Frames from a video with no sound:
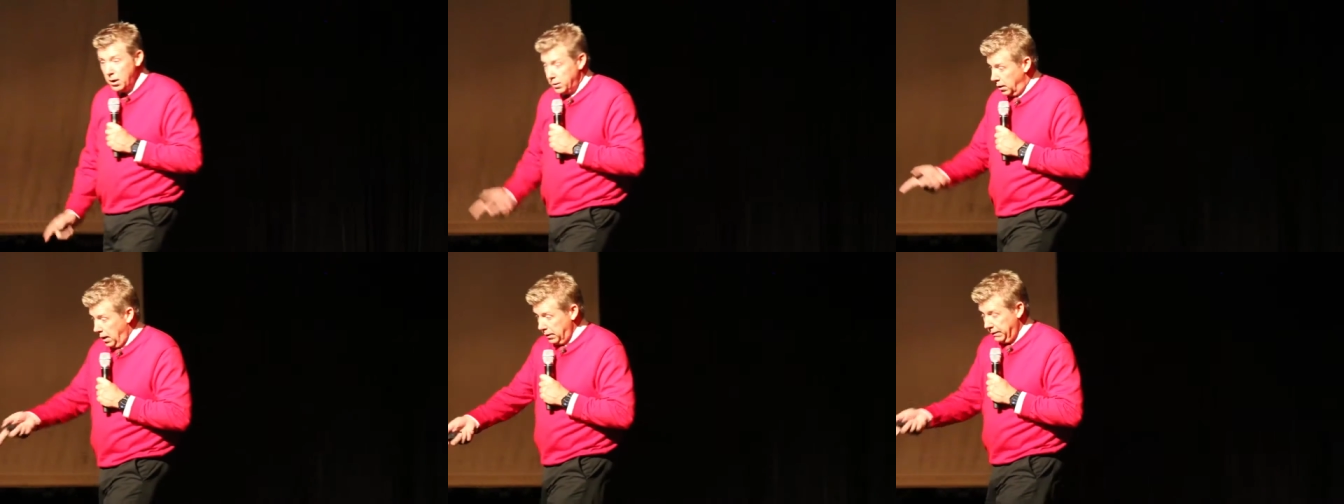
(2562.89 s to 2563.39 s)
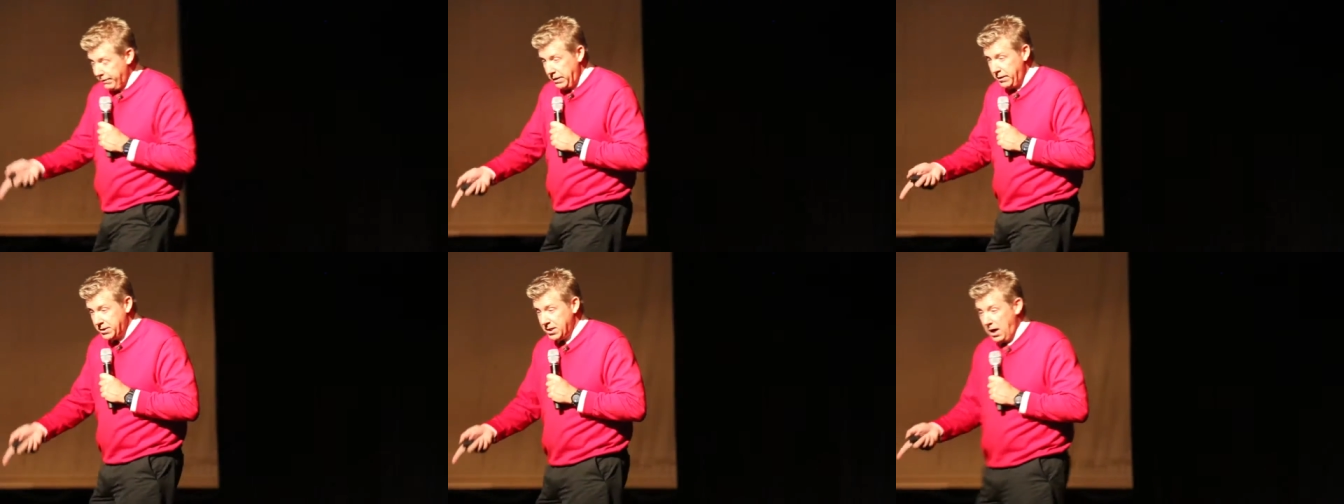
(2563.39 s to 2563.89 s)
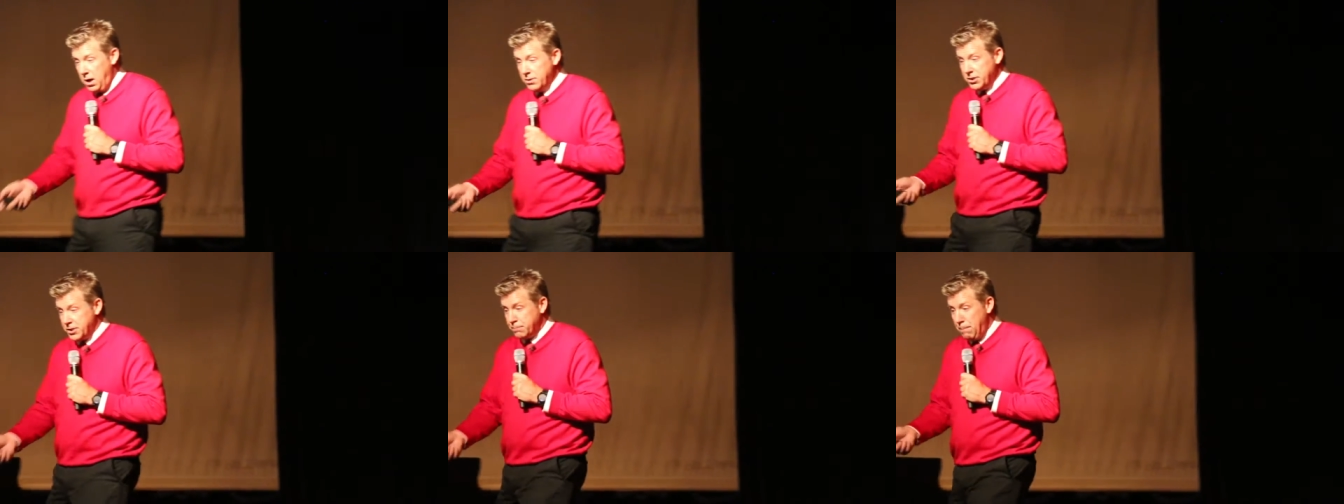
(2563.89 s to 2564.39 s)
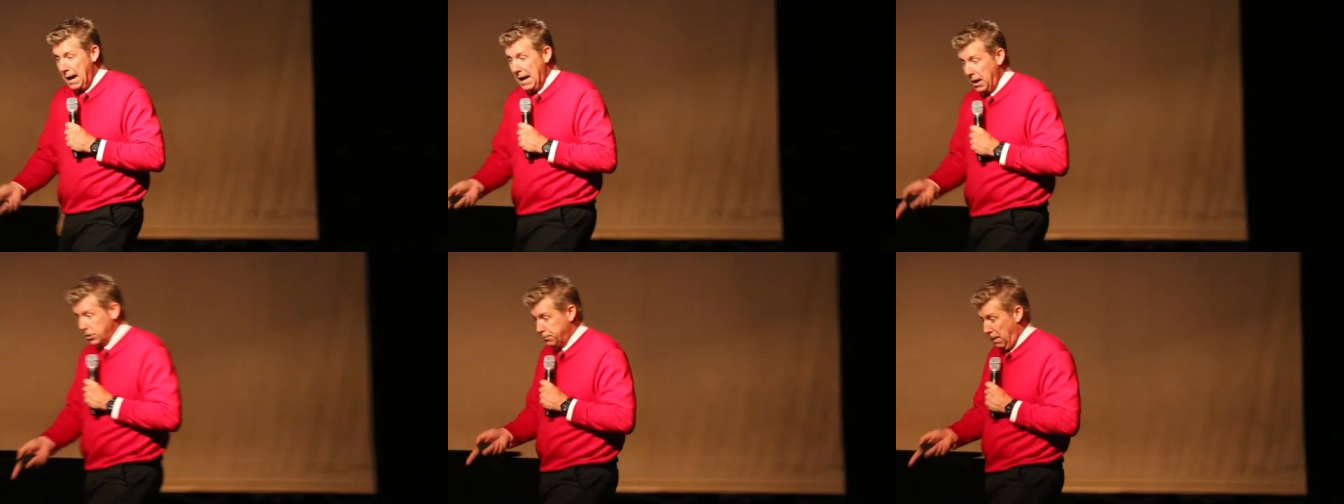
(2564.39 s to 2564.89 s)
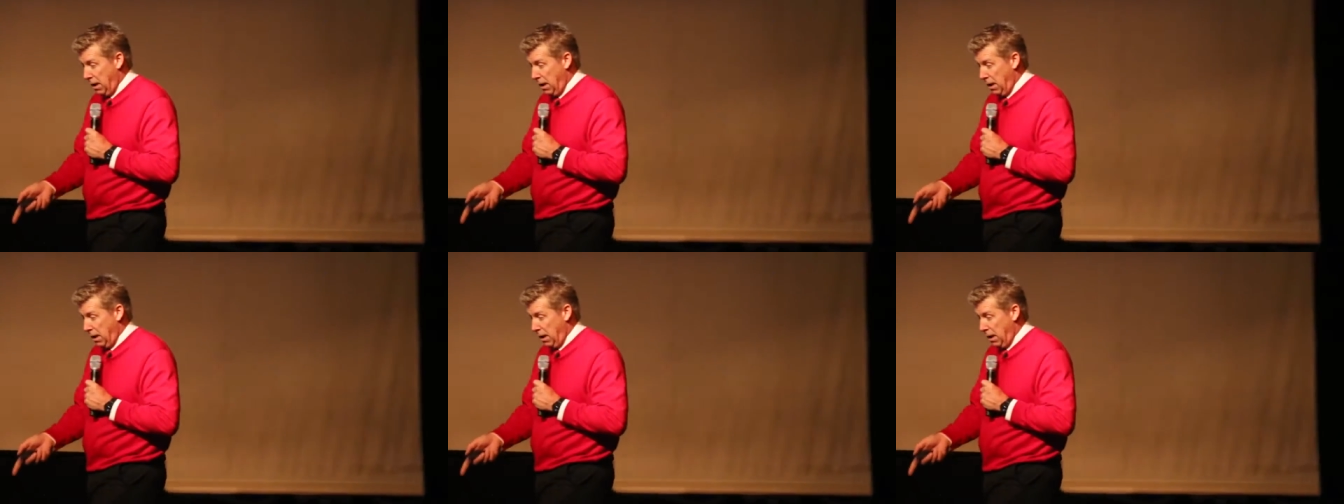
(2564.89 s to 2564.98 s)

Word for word: You're not living in this house. This is my house.